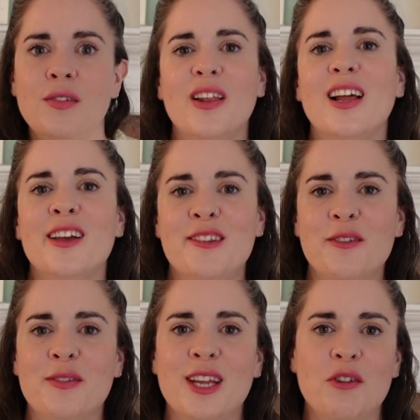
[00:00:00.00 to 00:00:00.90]
The last
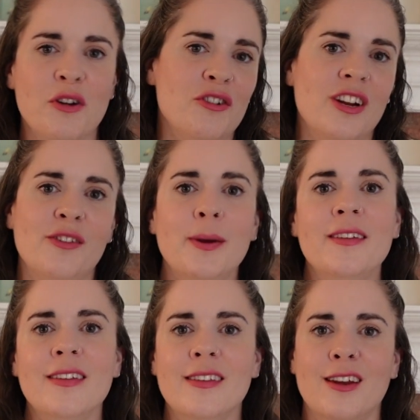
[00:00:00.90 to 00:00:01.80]
of the crochet
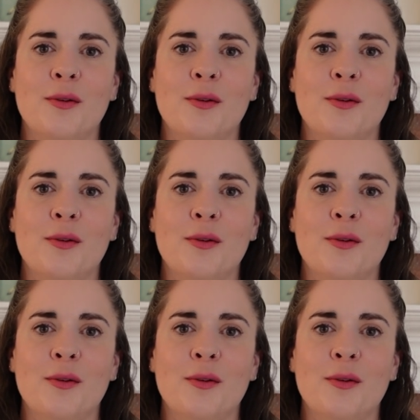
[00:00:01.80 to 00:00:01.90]
sweaters that I